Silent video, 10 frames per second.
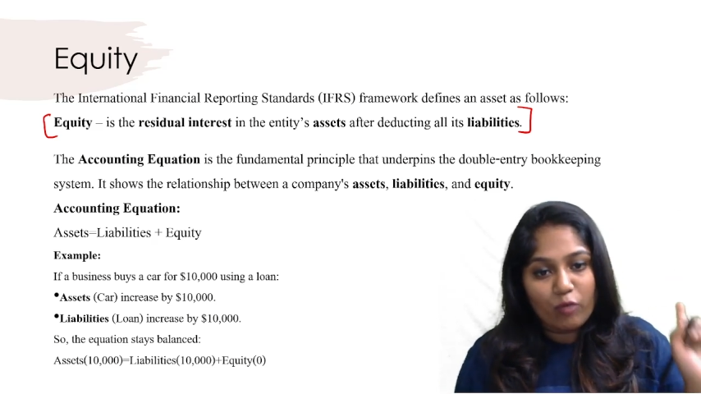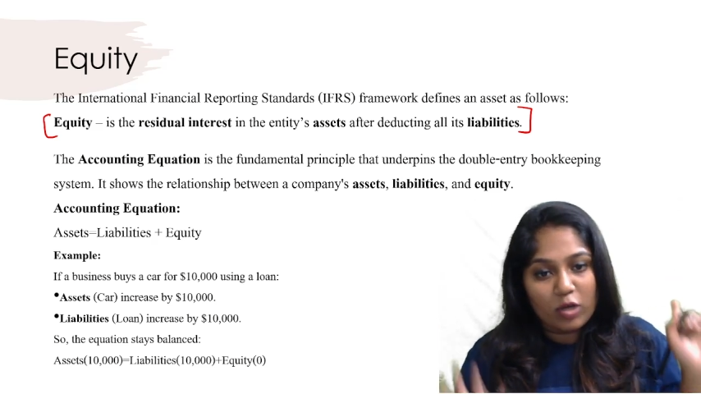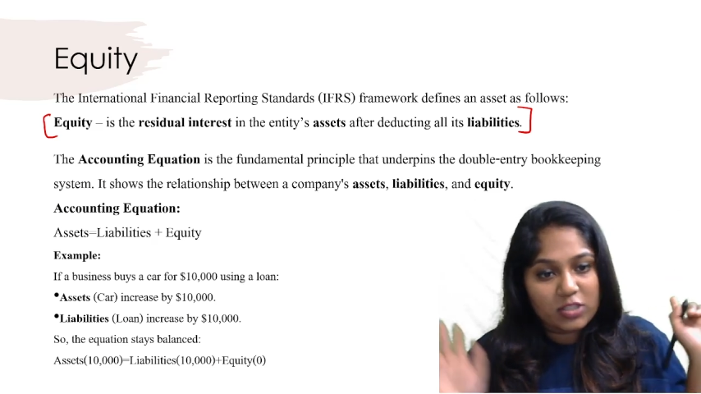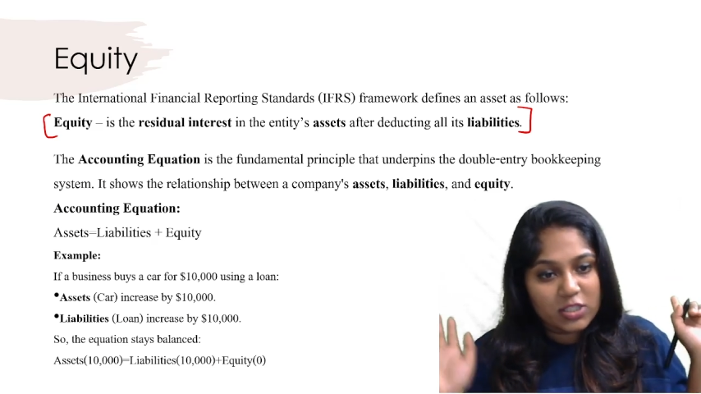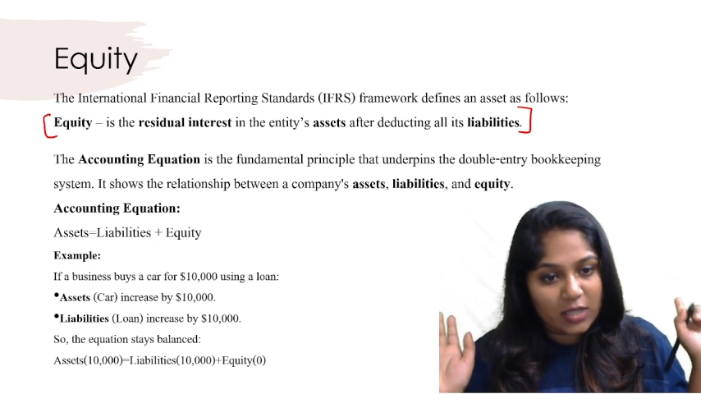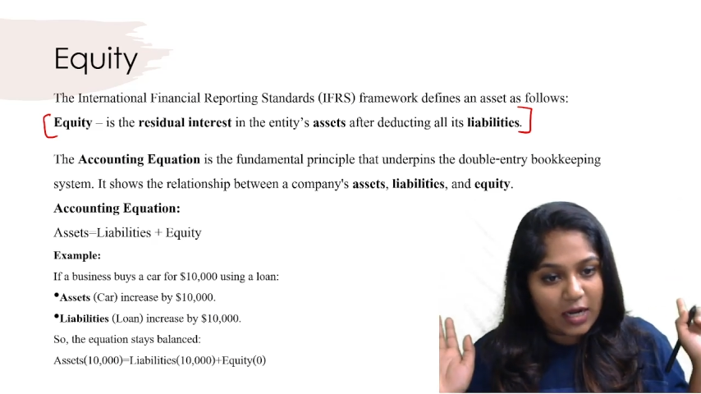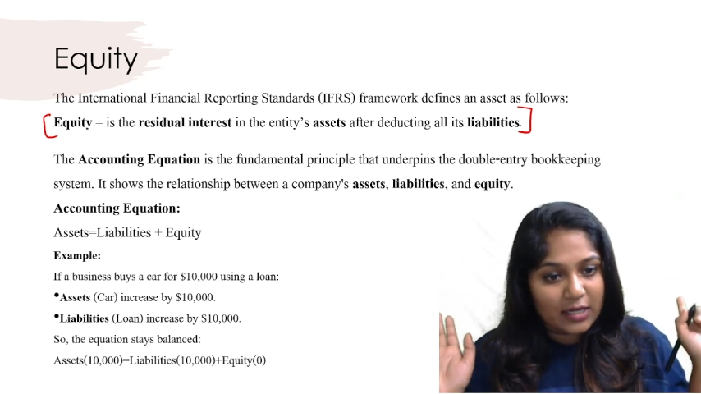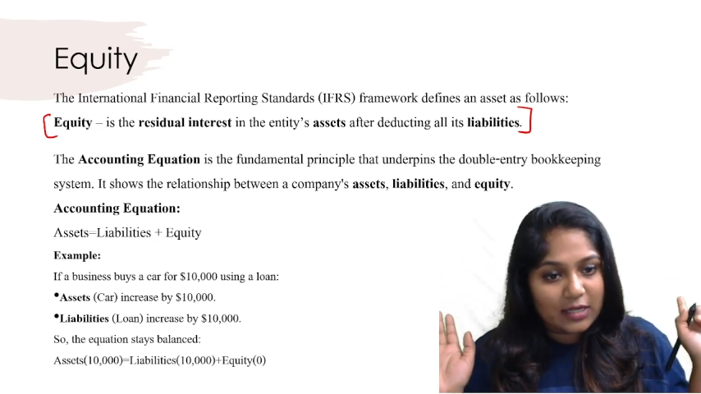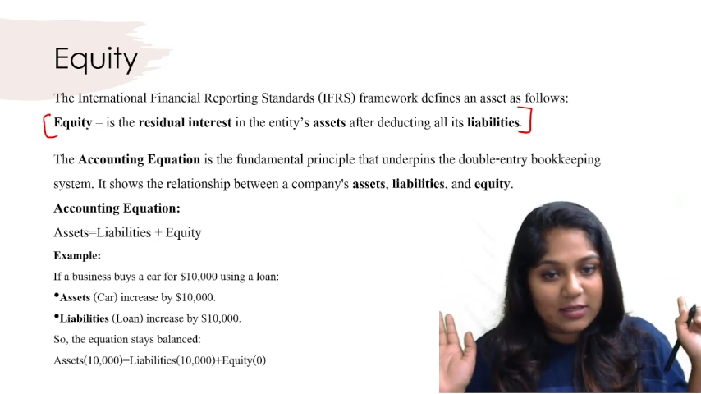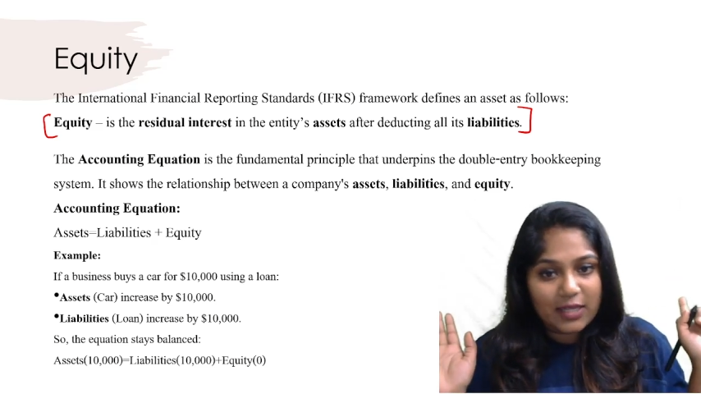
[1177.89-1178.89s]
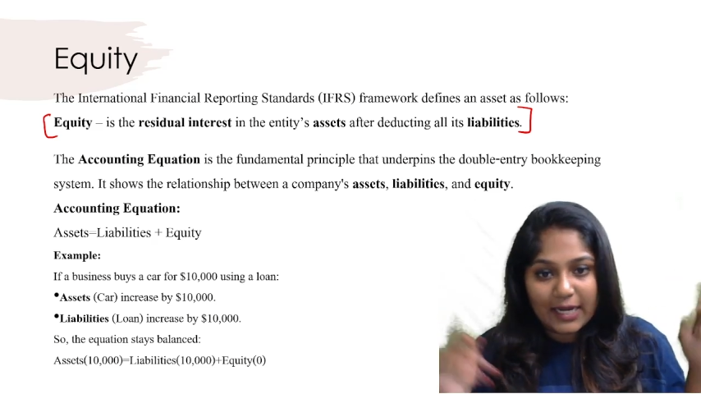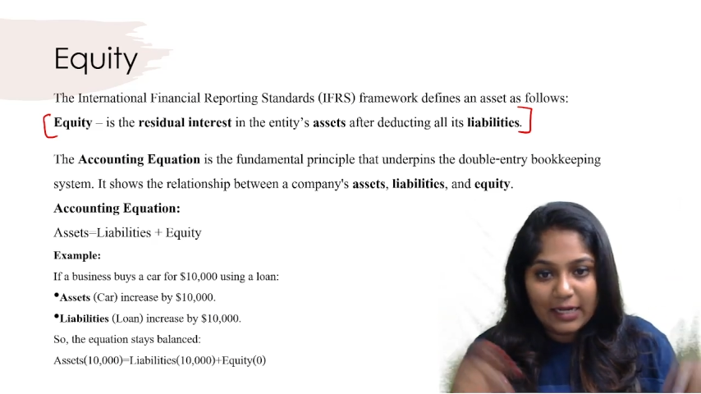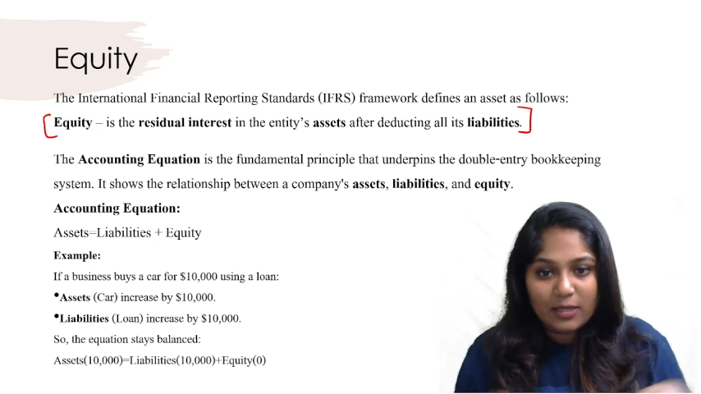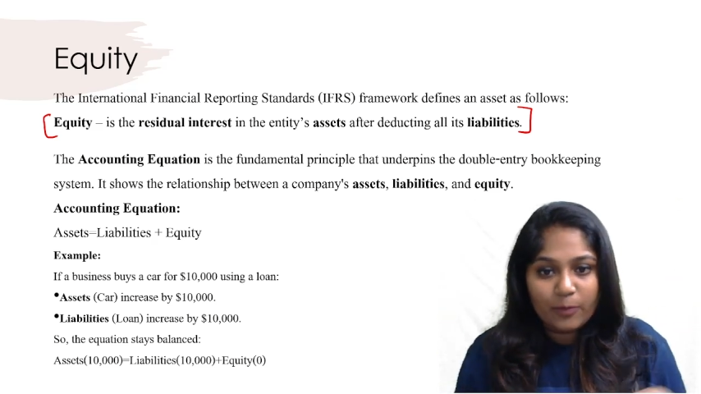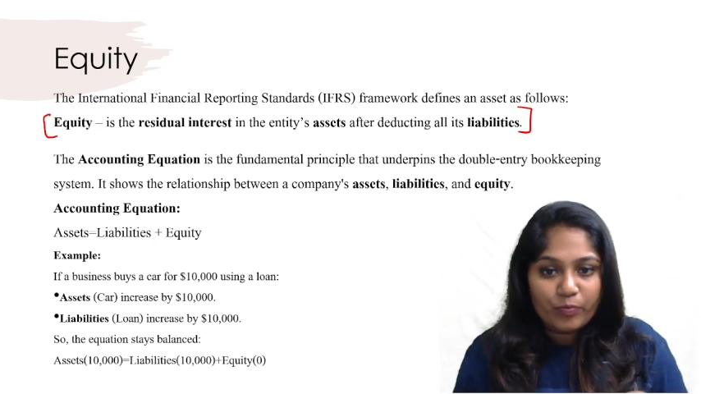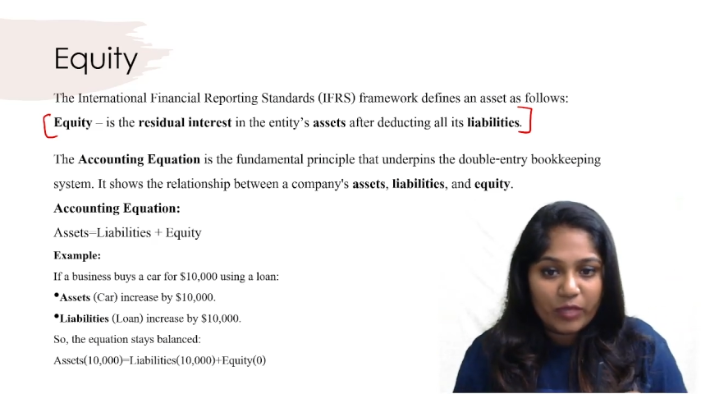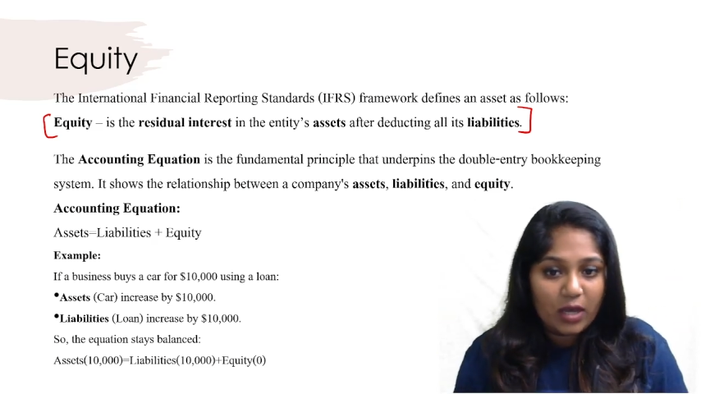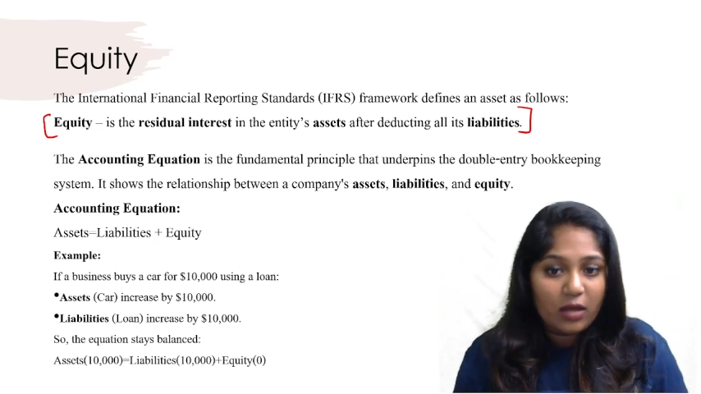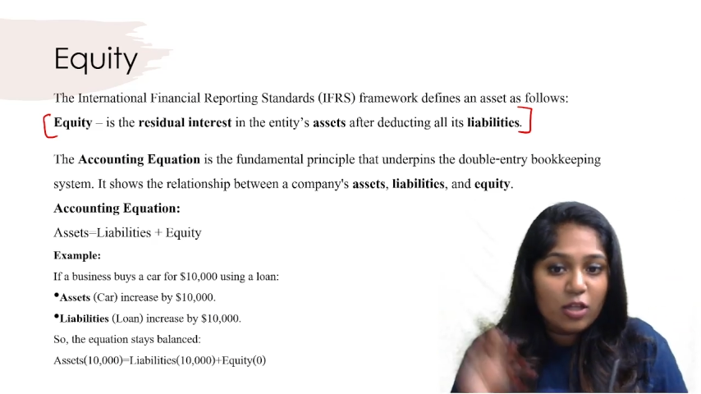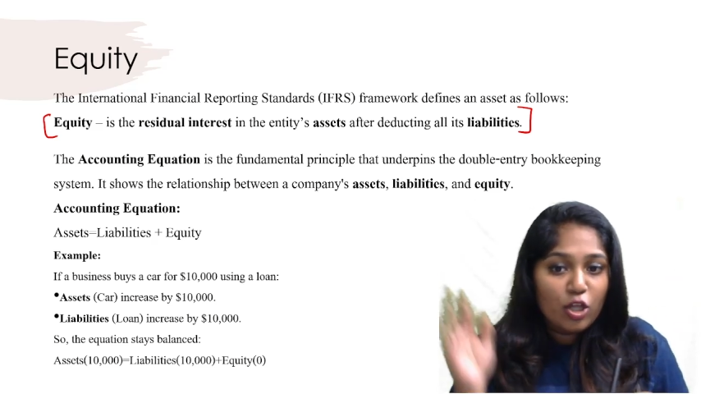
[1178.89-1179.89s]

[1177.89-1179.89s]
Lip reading: Watch until the end. Yeah.